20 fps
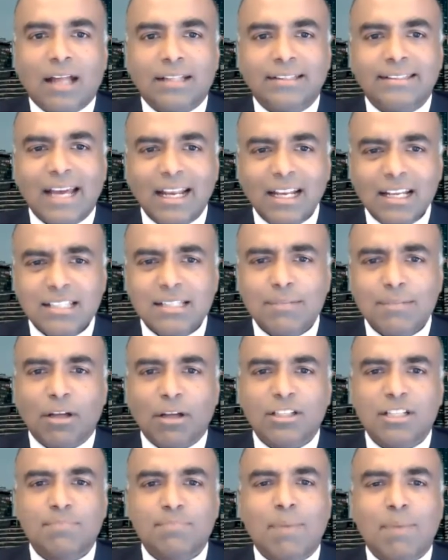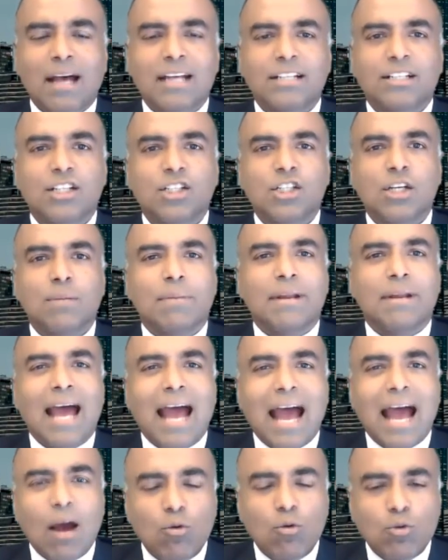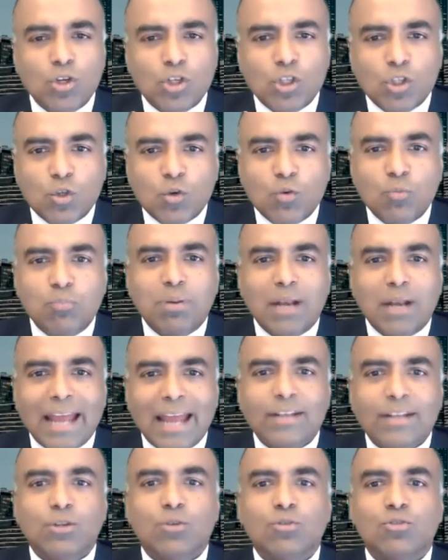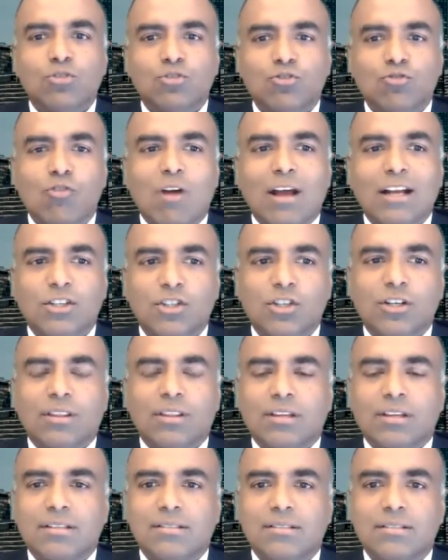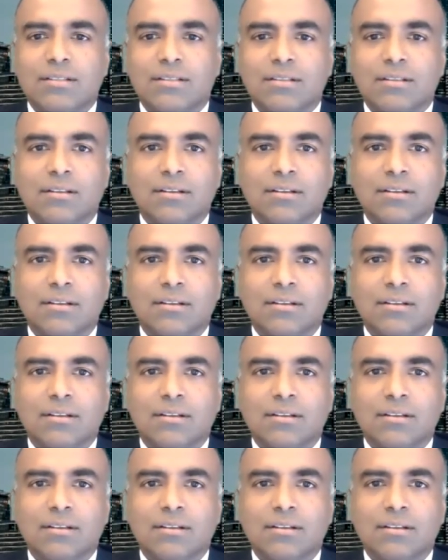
Tell us about this partnership and how do you plan to structure this?